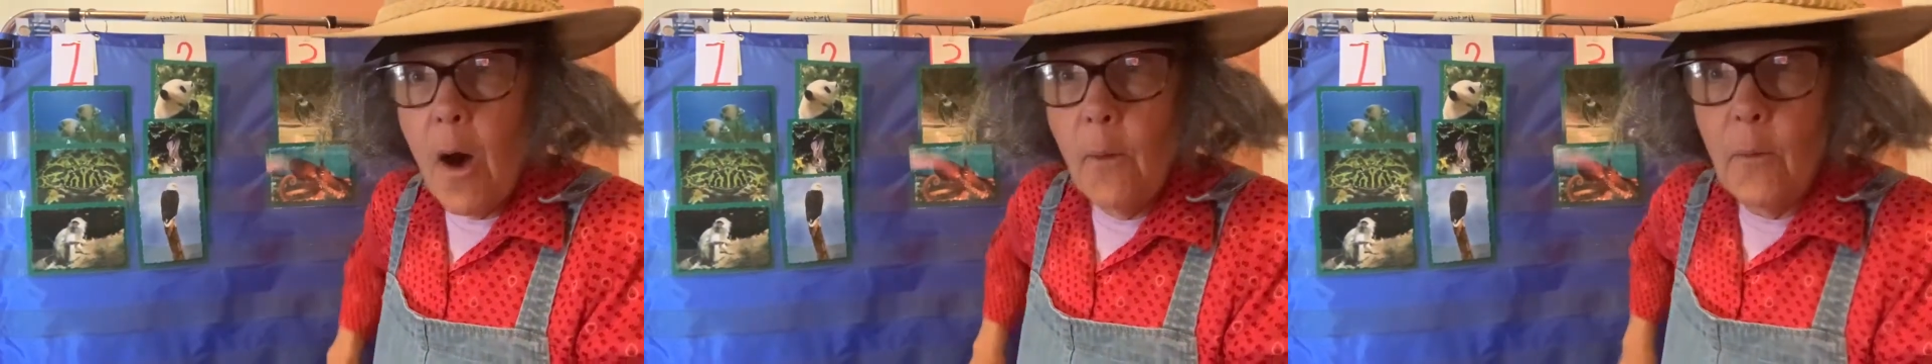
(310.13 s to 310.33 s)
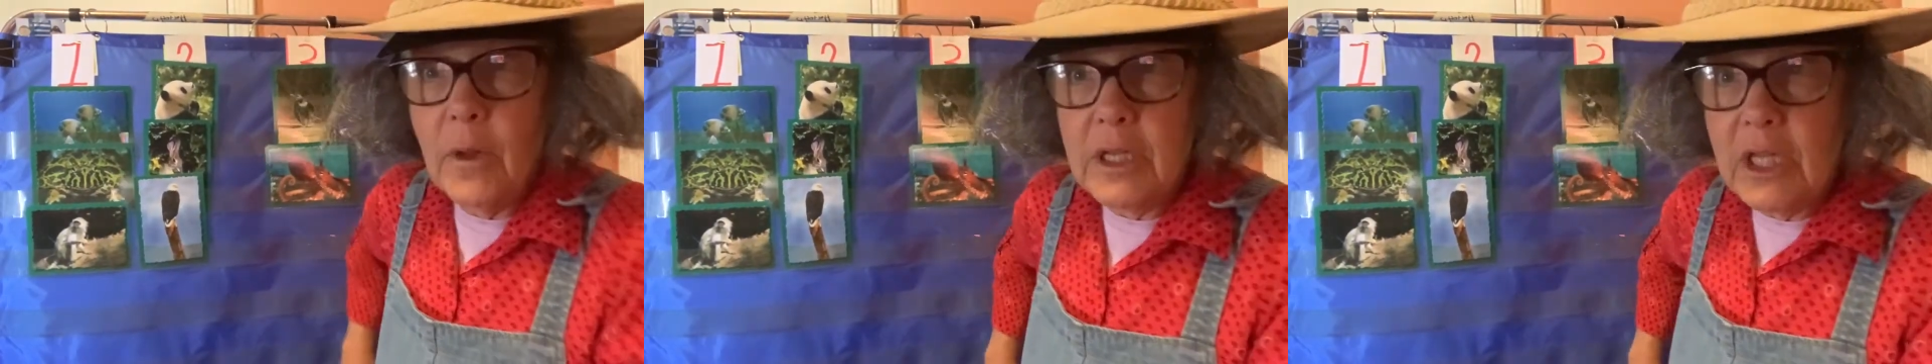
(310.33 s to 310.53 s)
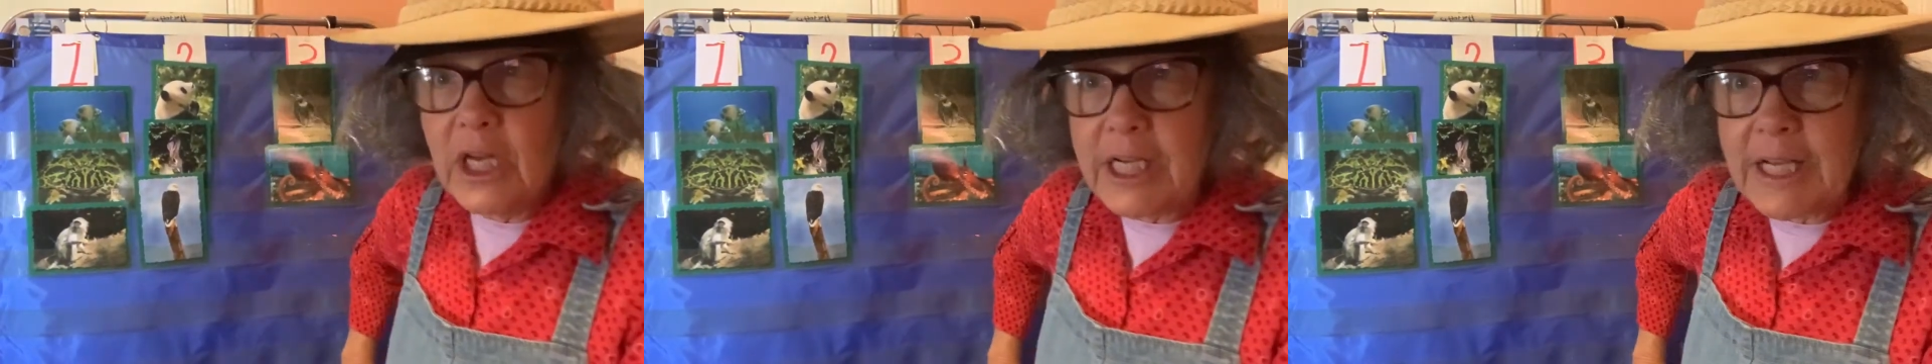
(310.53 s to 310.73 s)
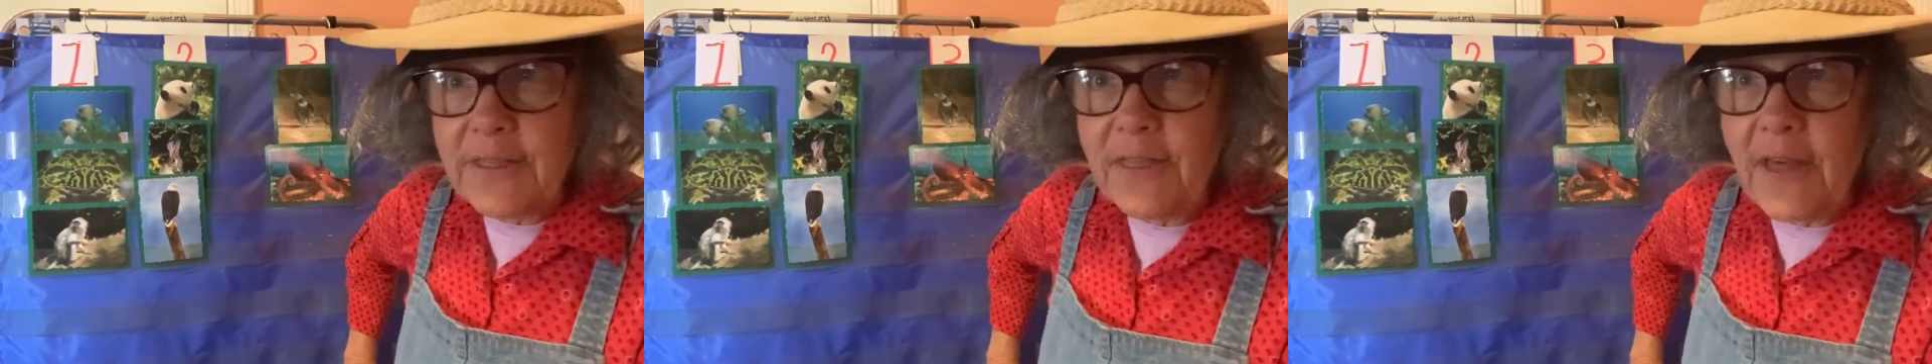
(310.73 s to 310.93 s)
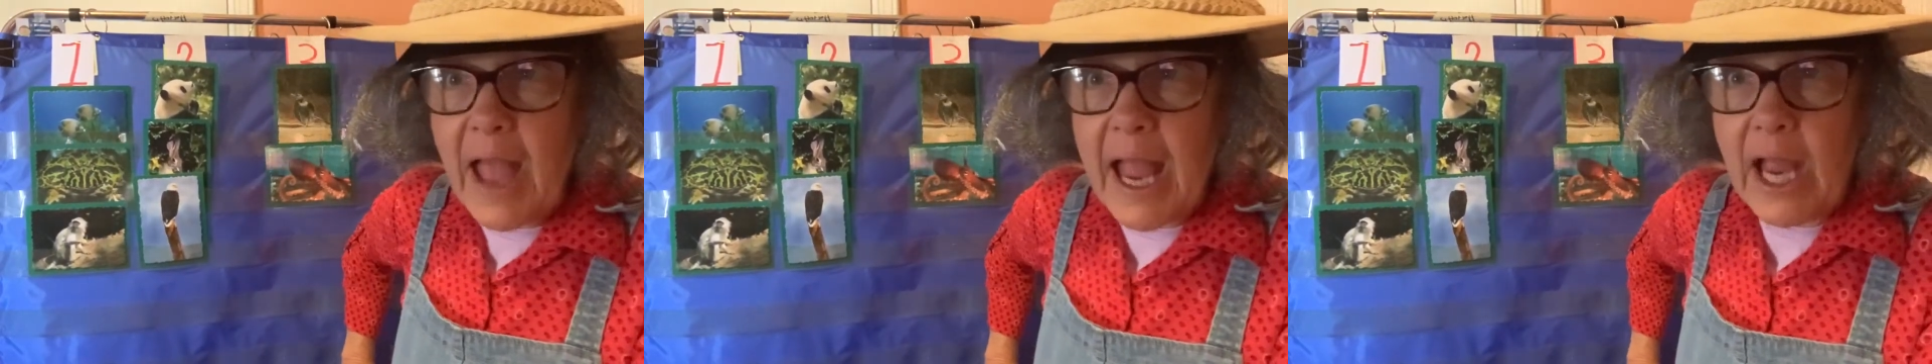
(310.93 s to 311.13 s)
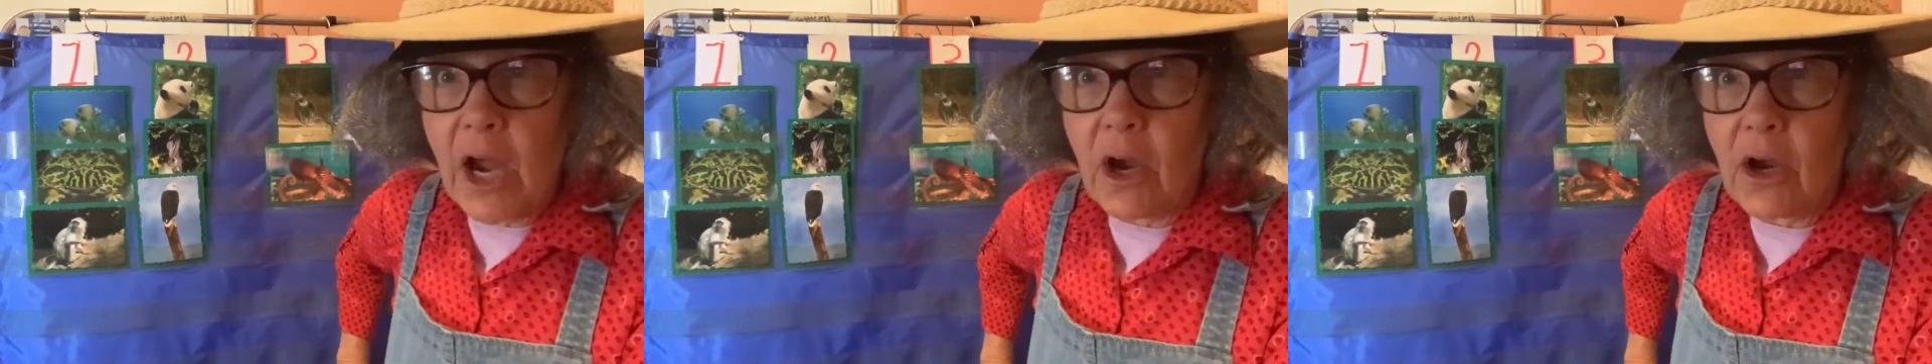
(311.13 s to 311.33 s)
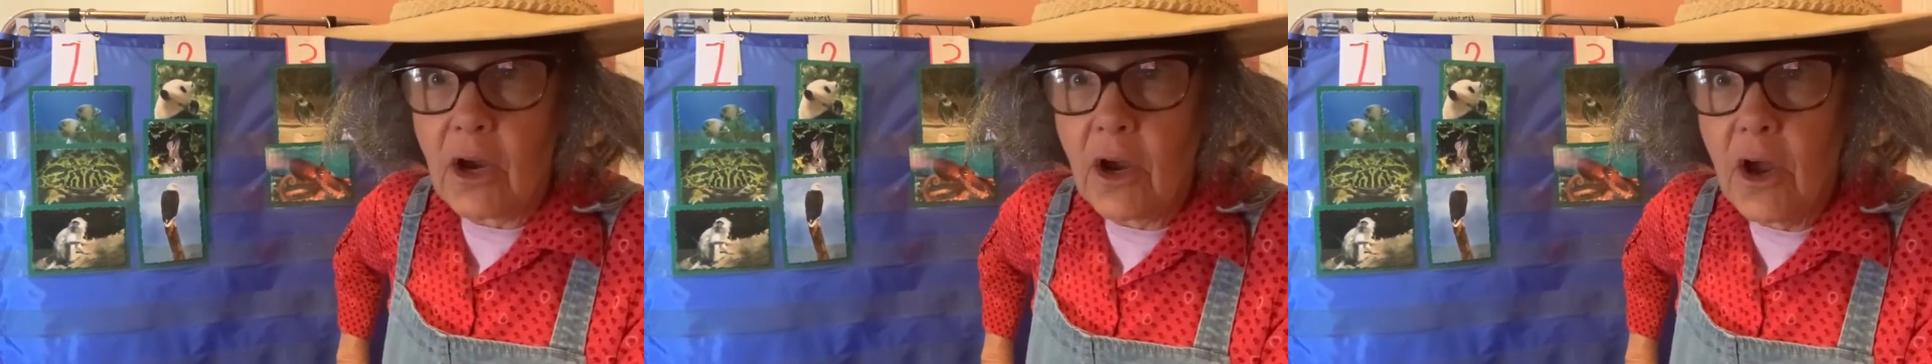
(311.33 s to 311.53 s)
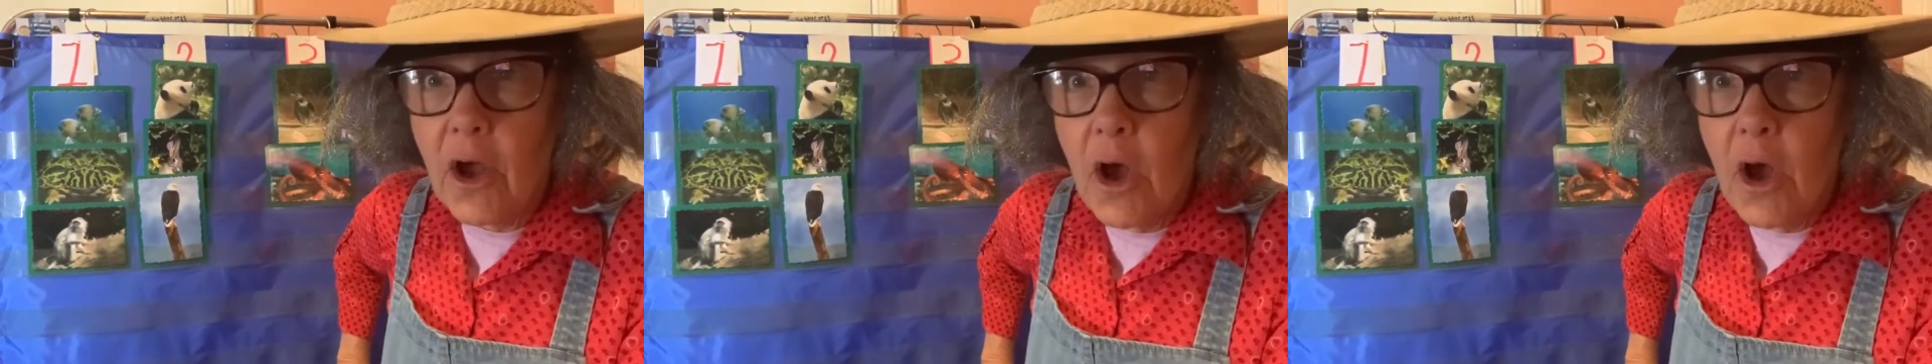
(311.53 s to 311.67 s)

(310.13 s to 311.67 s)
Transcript: Well, look at there.